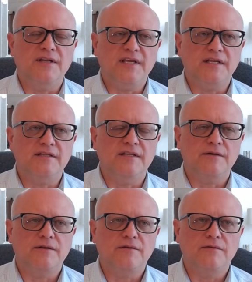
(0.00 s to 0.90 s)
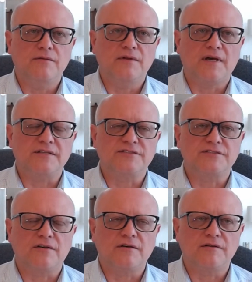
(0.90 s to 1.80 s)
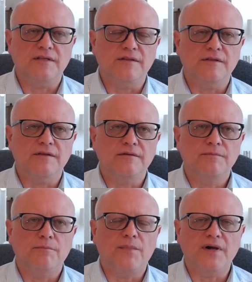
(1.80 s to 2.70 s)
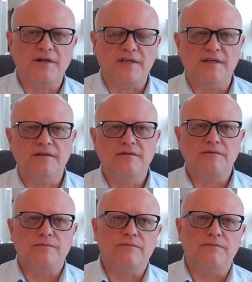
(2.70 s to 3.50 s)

a need that I saw in the market